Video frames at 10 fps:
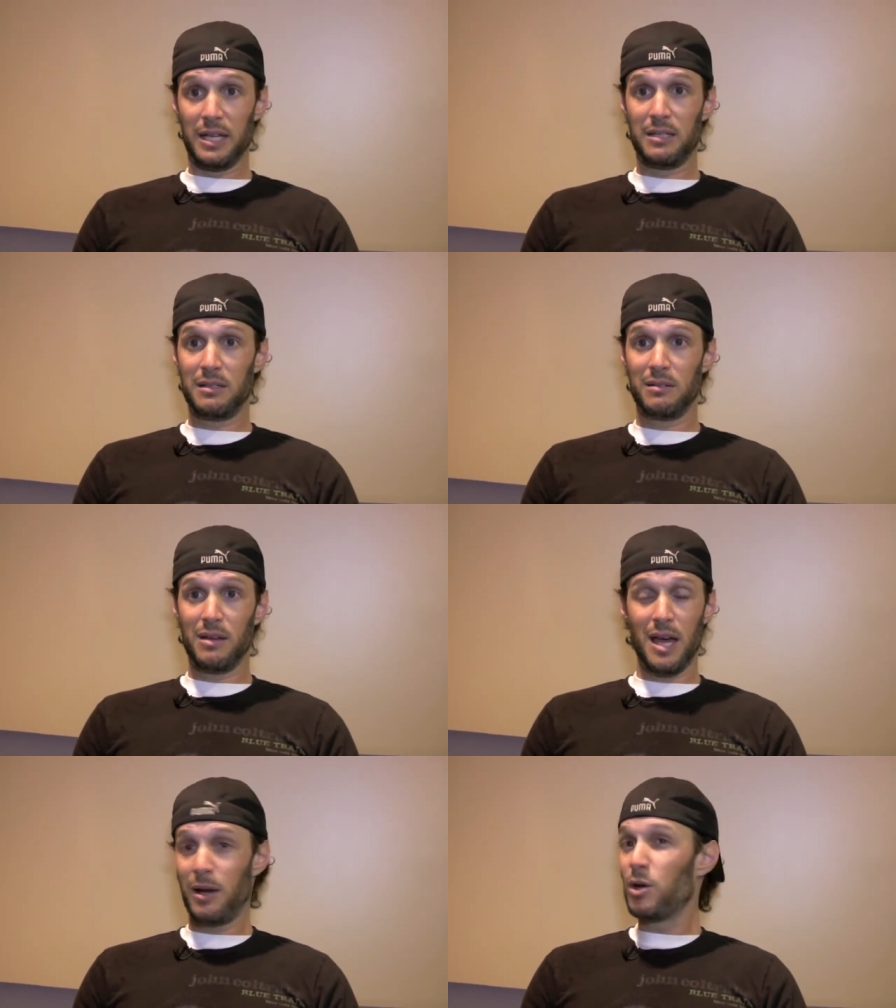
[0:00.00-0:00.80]
Like,
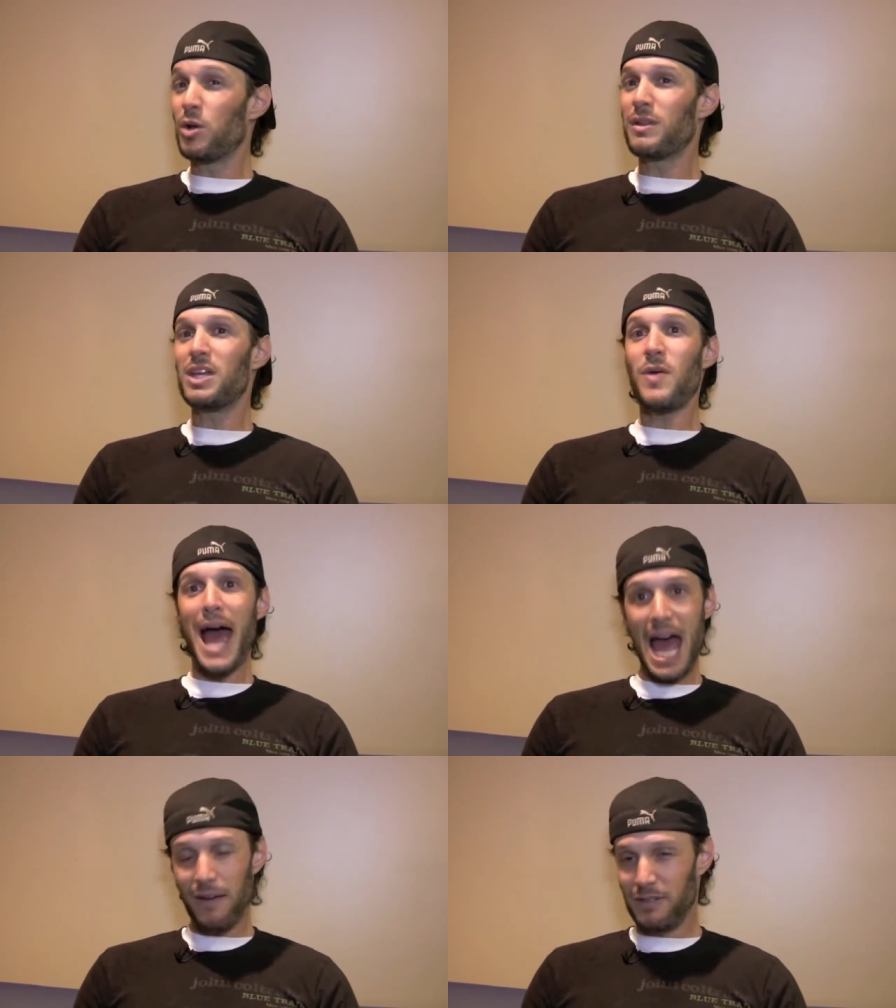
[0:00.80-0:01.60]
I don't know that you
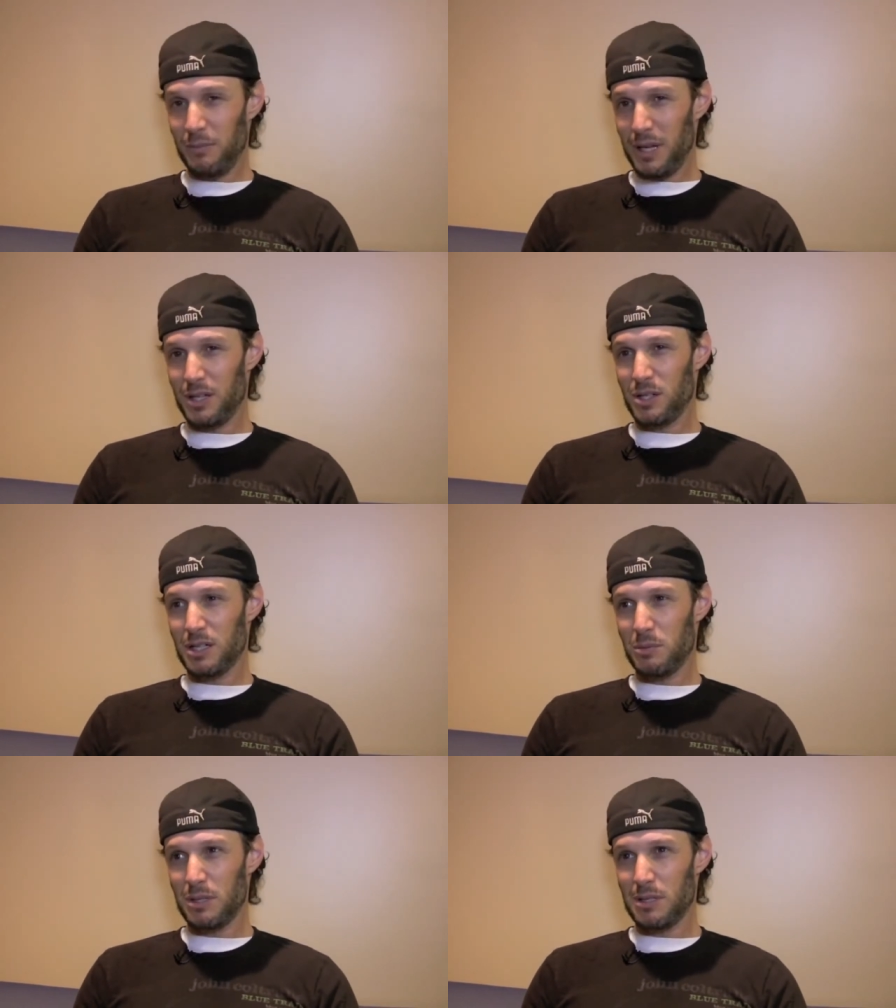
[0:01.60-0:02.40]
have to make
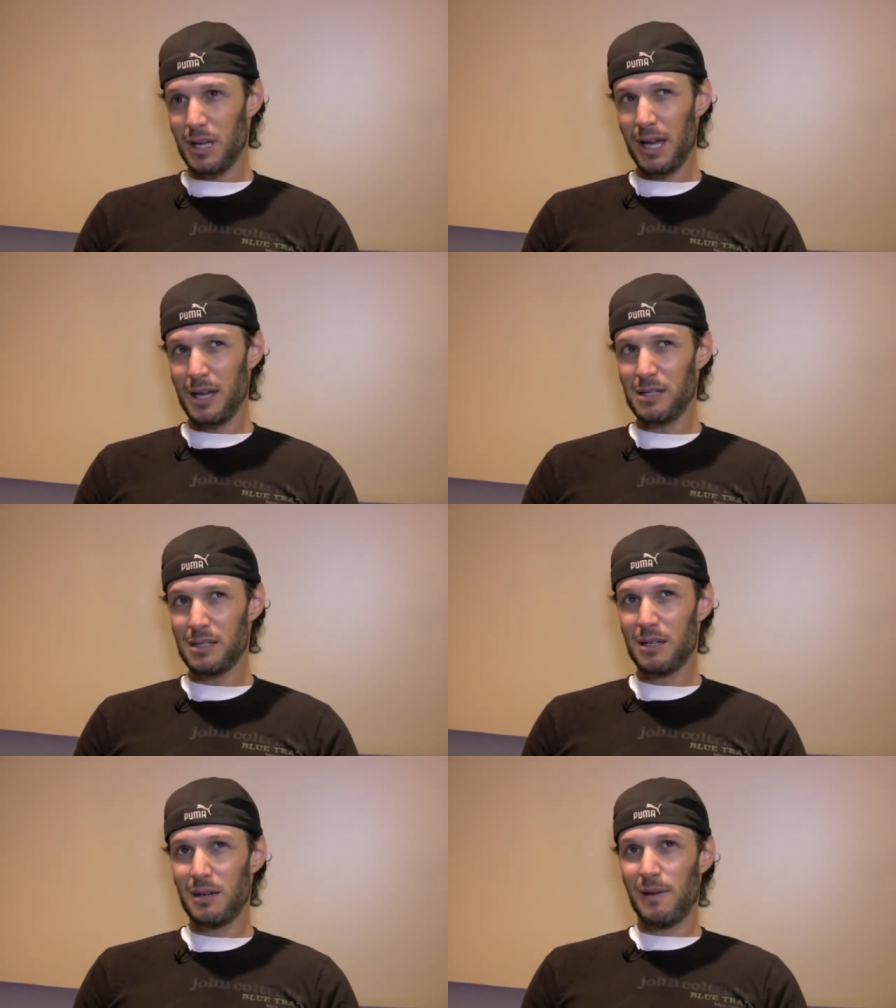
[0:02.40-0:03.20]
adjustments, I guess.